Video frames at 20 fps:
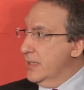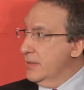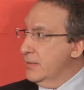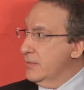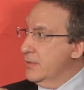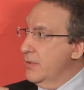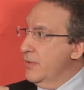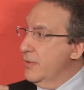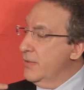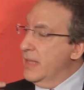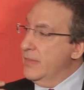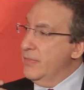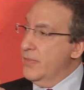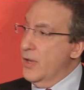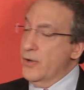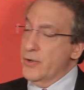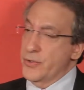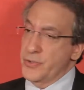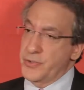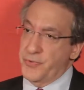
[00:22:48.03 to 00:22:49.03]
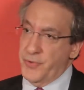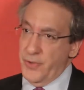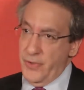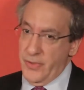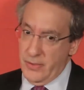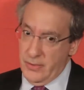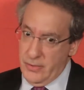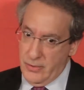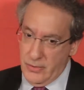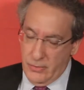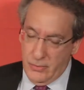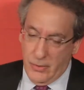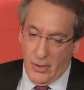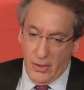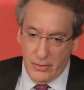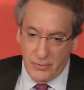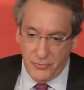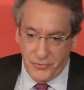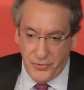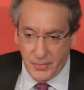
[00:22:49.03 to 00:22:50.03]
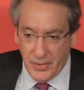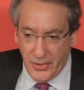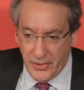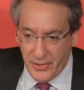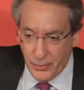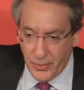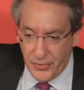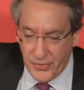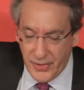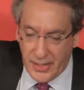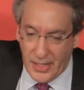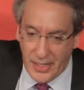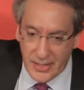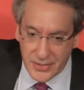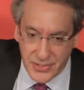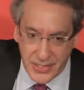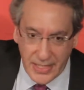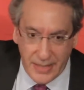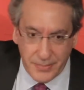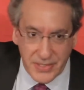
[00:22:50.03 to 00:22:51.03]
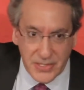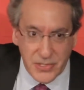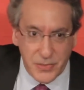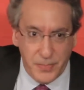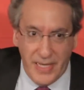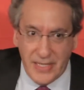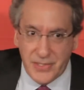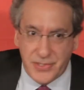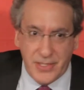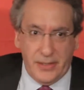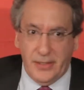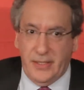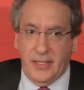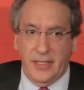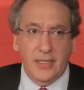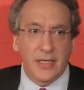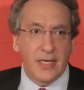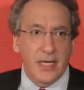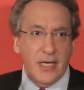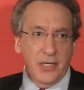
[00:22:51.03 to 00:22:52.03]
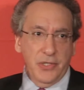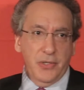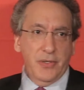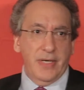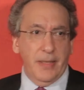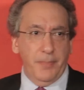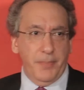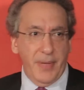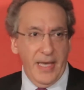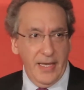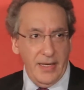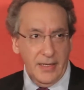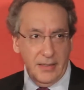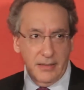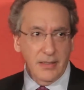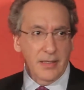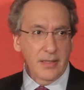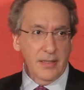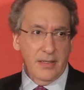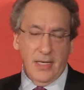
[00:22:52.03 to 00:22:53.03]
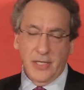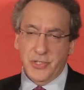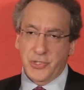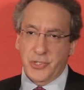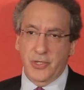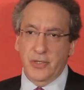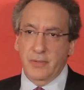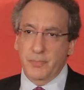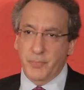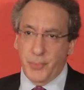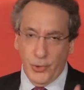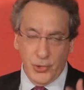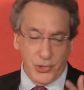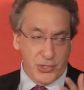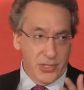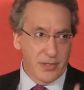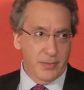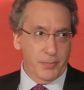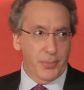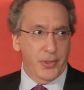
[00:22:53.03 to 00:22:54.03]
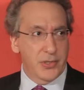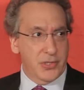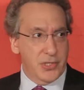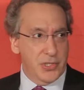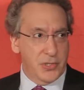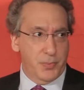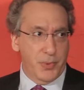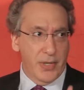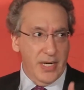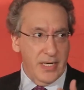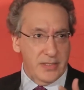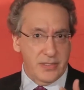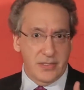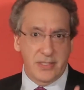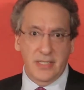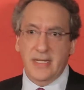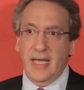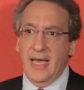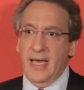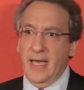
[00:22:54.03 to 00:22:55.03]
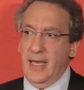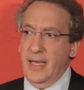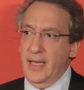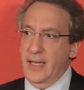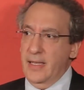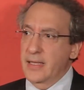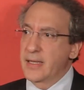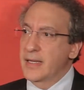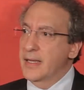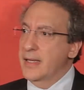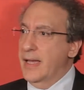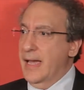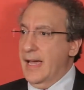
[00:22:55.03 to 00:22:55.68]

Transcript: and those who aren't familiar with the concept, it's basically you get paid a certain portion of the purchase price today,